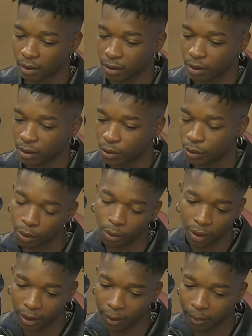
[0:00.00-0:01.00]

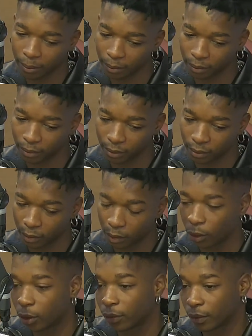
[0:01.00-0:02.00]
showing them
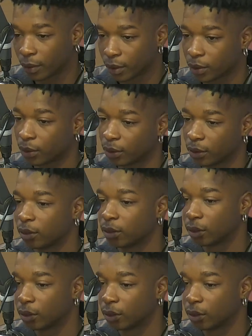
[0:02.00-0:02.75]
love in return. Yeah.